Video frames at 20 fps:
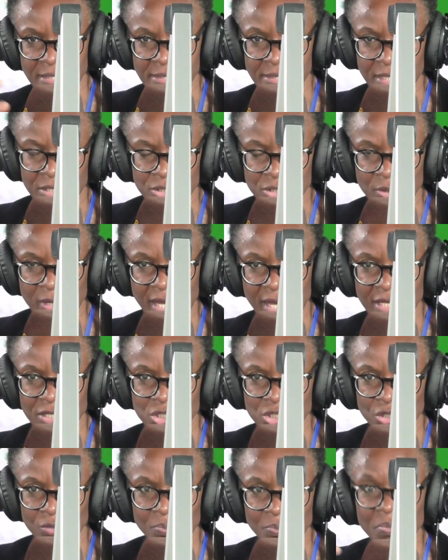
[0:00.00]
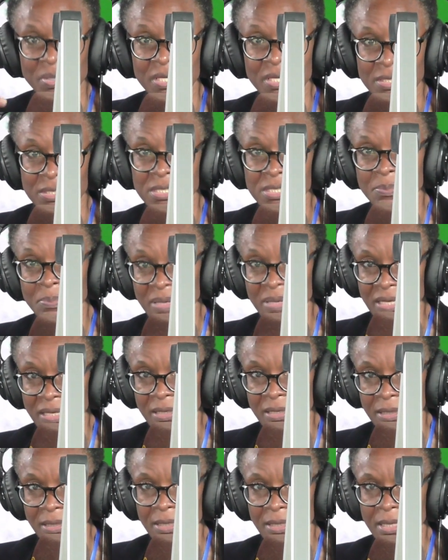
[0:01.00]
education
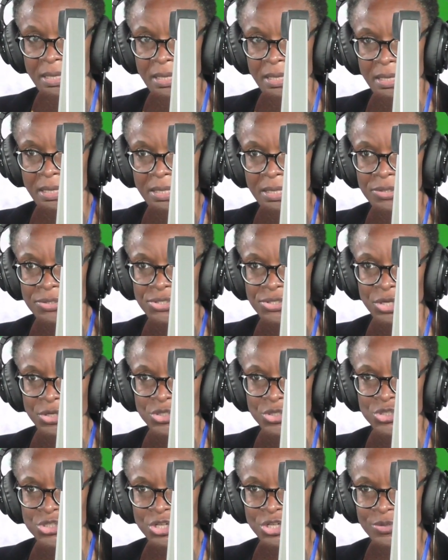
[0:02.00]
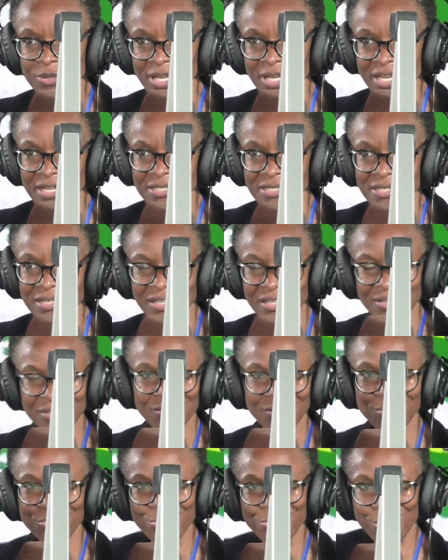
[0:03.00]
peer-to-peer, so you don't get
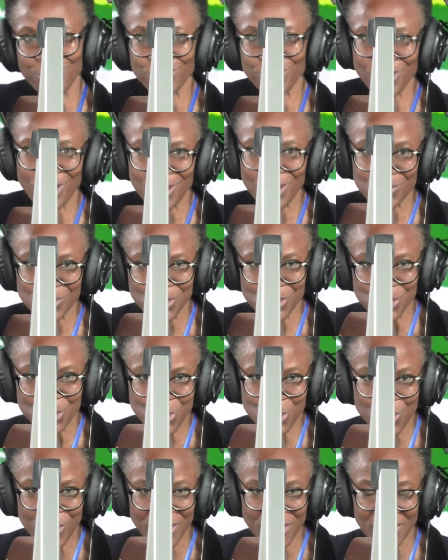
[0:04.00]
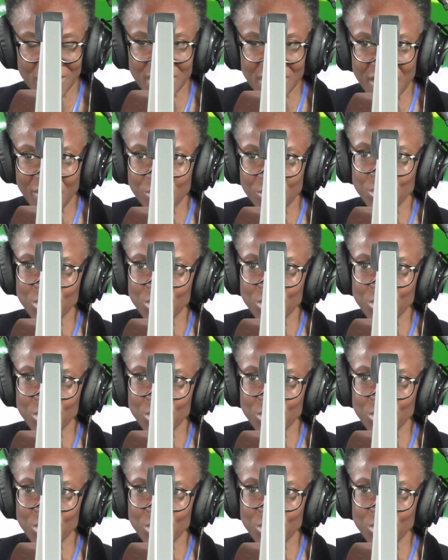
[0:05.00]
the grown-ups talking down at